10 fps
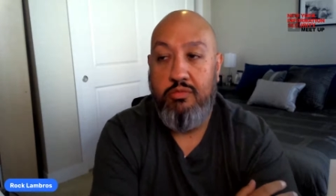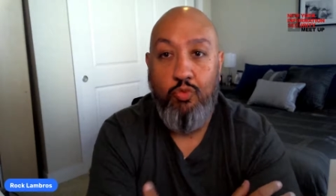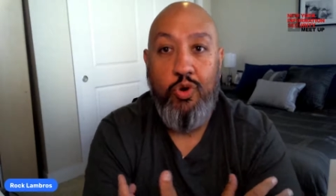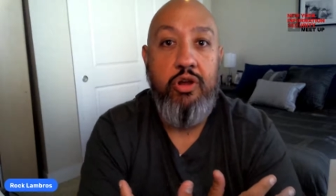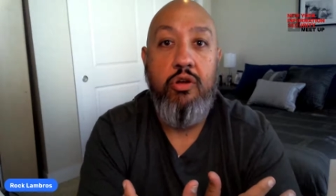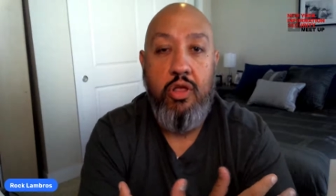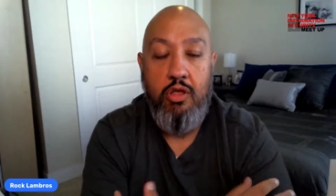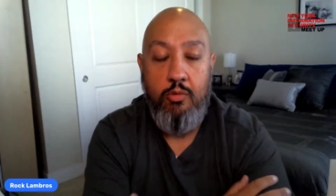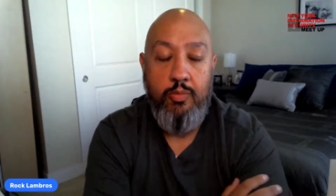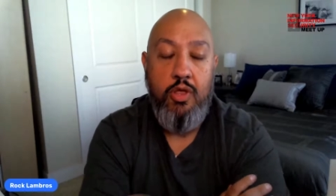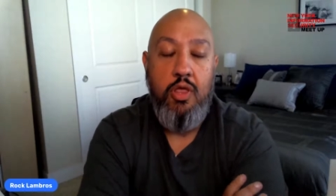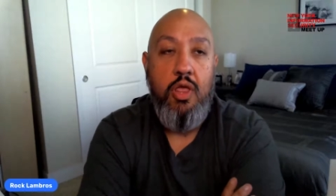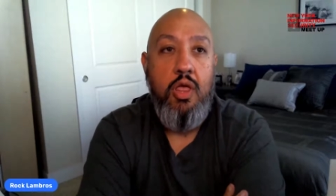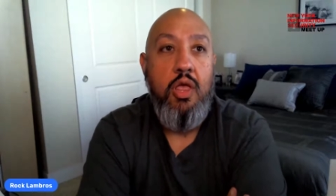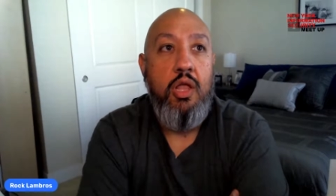we're here to help,
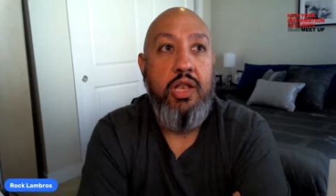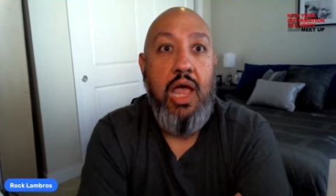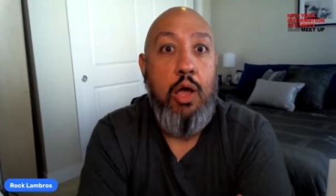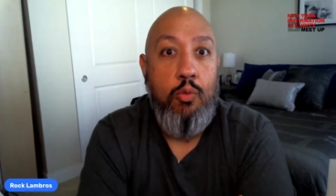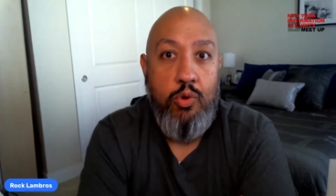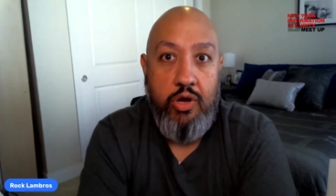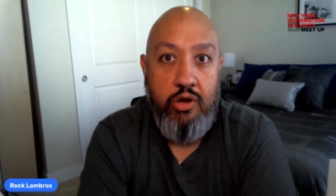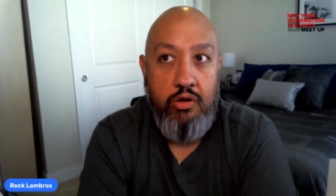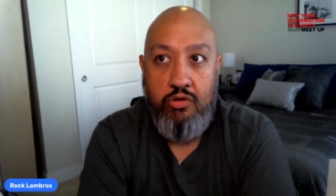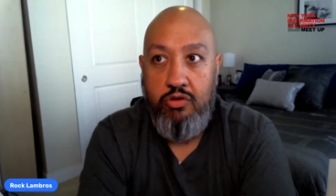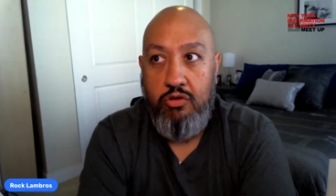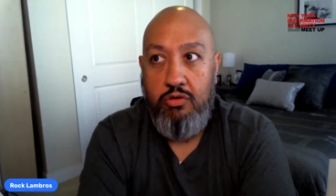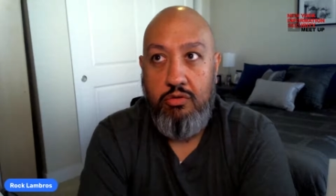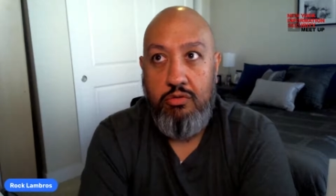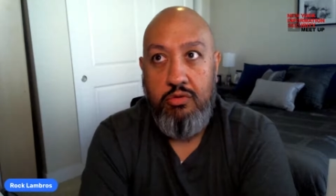not we're here
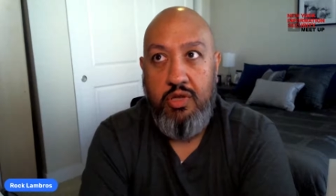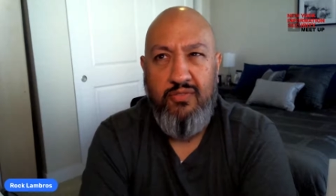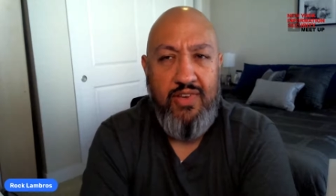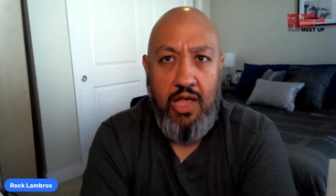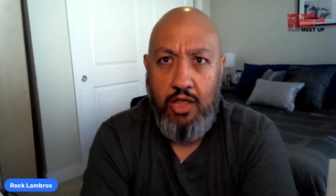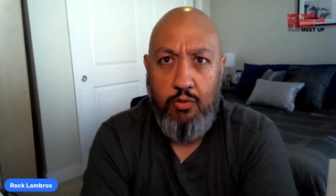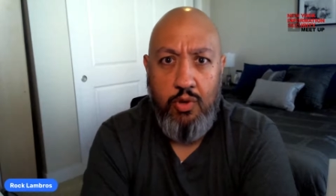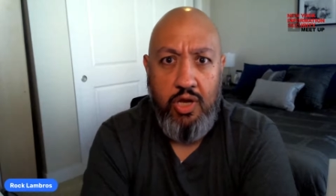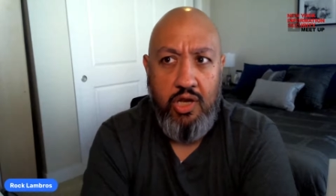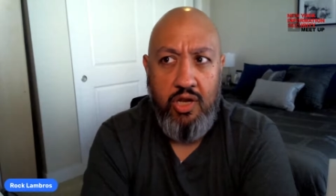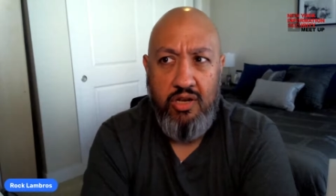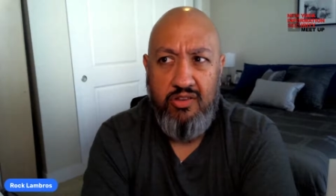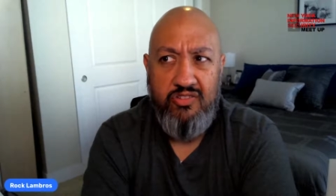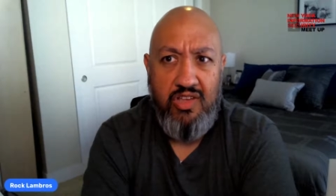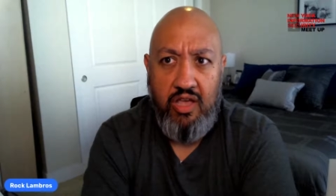to evaluate and
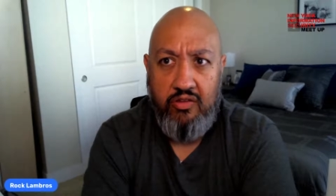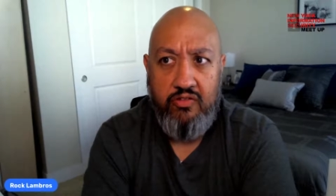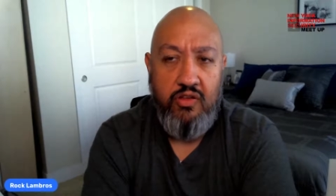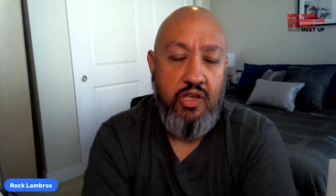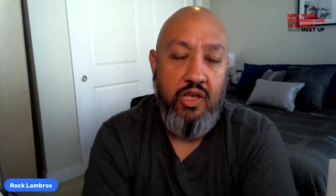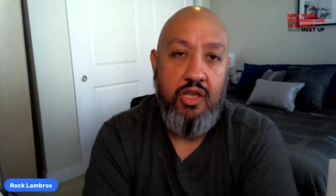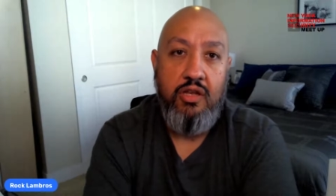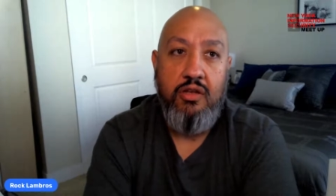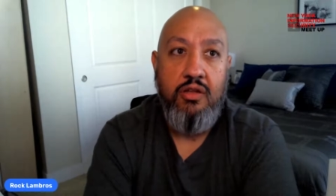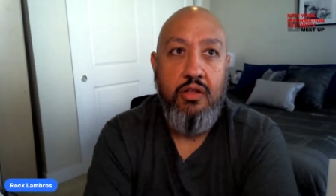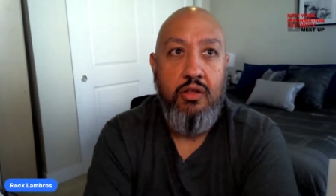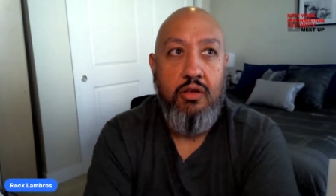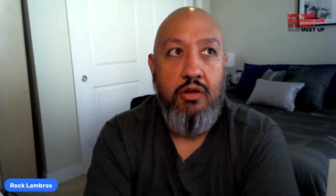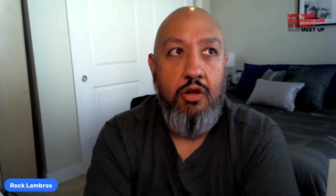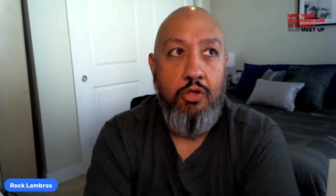assess and
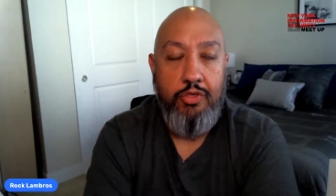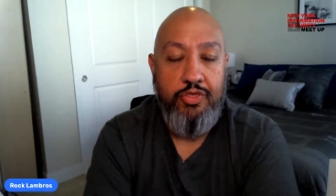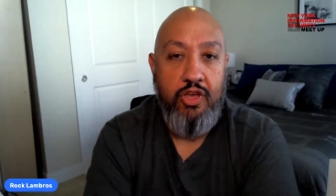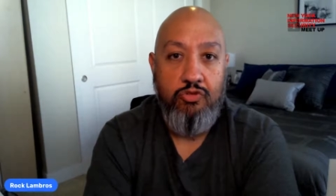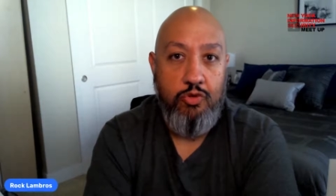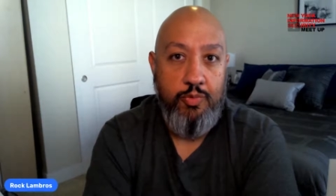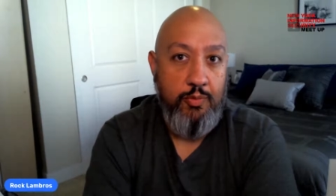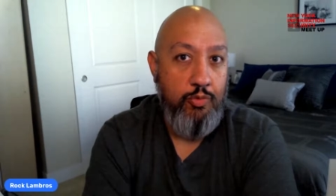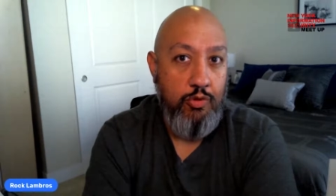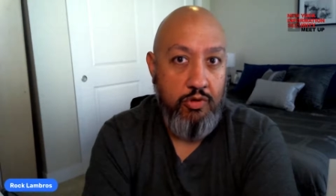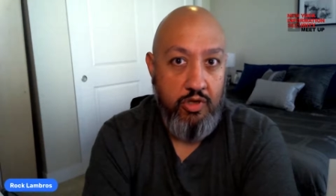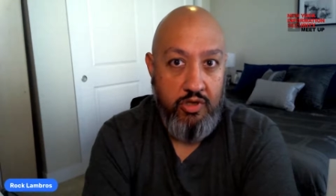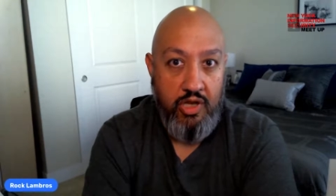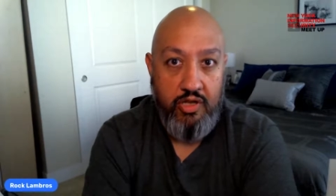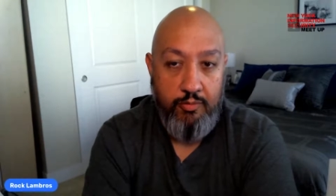all the things where people
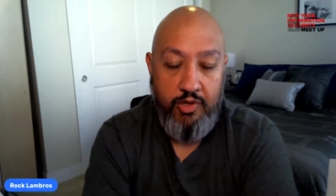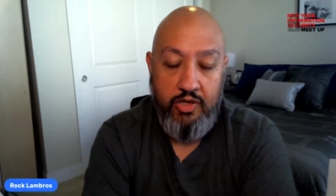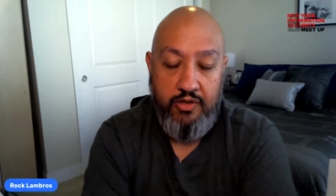could tend to be